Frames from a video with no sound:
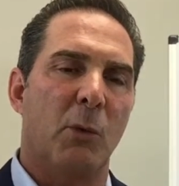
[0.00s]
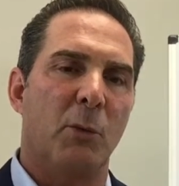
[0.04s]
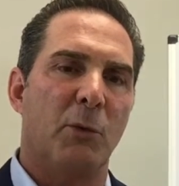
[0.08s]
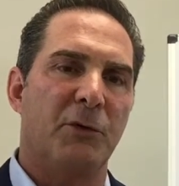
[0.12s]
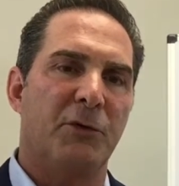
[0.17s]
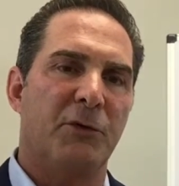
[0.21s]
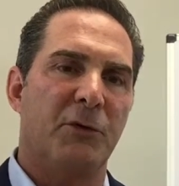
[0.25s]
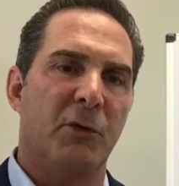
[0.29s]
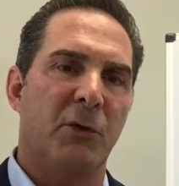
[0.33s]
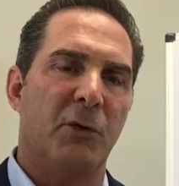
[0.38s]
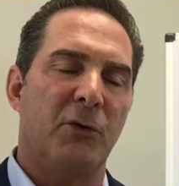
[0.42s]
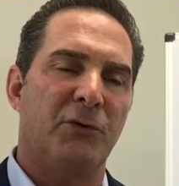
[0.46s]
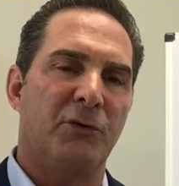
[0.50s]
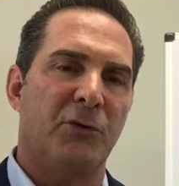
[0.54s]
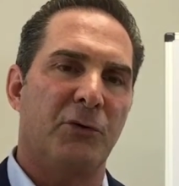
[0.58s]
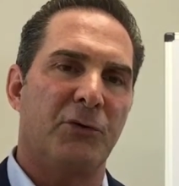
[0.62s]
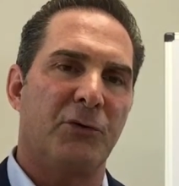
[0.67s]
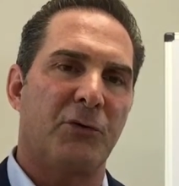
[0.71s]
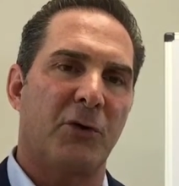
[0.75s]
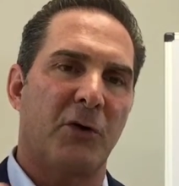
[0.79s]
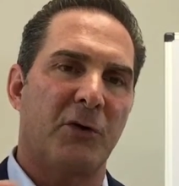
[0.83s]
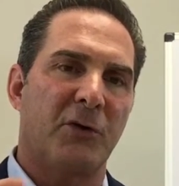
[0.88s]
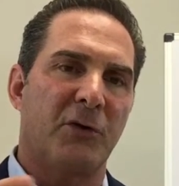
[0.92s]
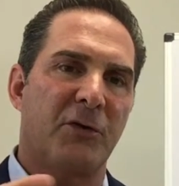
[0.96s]
we'll do is you'll
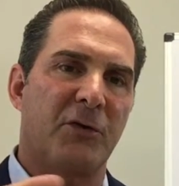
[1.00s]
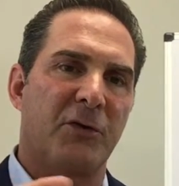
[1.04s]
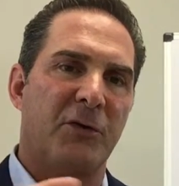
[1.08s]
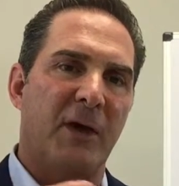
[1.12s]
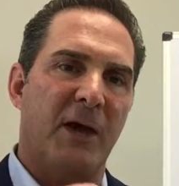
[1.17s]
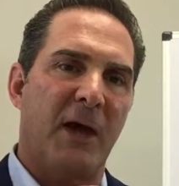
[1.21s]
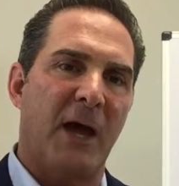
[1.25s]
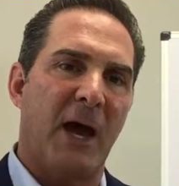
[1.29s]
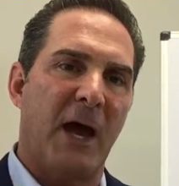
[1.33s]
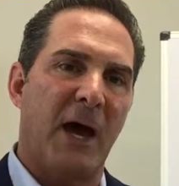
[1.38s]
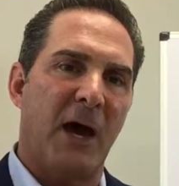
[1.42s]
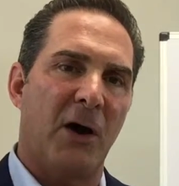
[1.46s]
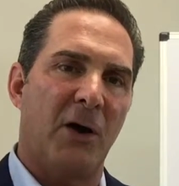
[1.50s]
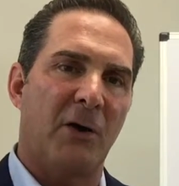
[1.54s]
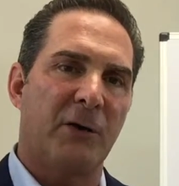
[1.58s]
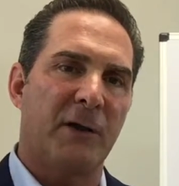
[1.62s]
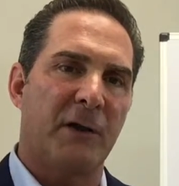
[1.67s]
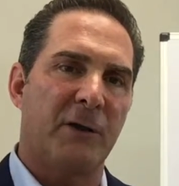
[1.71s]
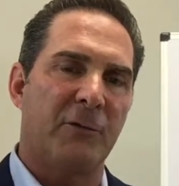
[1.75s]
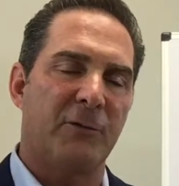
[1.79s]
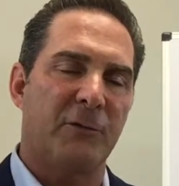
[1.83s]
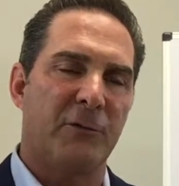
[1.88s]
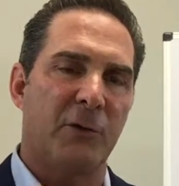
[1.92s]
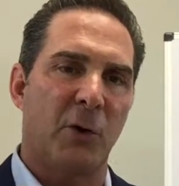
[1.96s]
start to see how
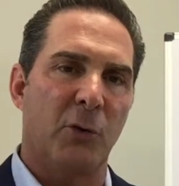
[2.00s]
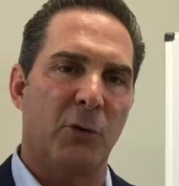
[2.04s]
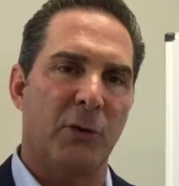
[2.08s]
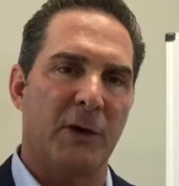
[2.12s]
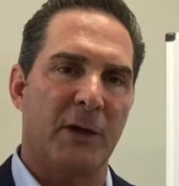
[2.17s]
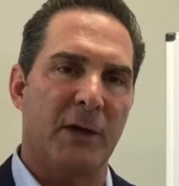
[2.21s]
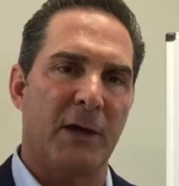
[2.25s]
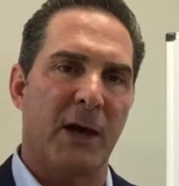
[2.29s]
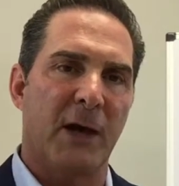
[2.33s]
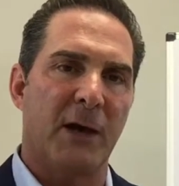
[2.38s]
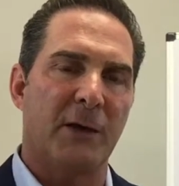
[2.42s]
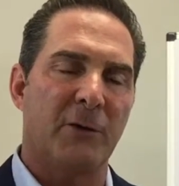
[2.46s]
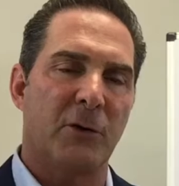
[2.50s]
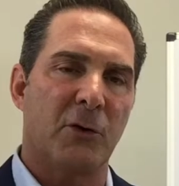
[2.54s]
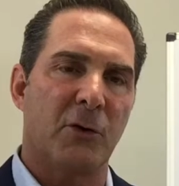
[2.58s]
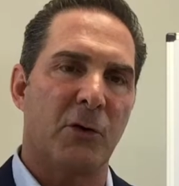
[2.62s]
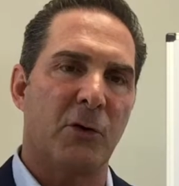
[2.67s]
they flow together,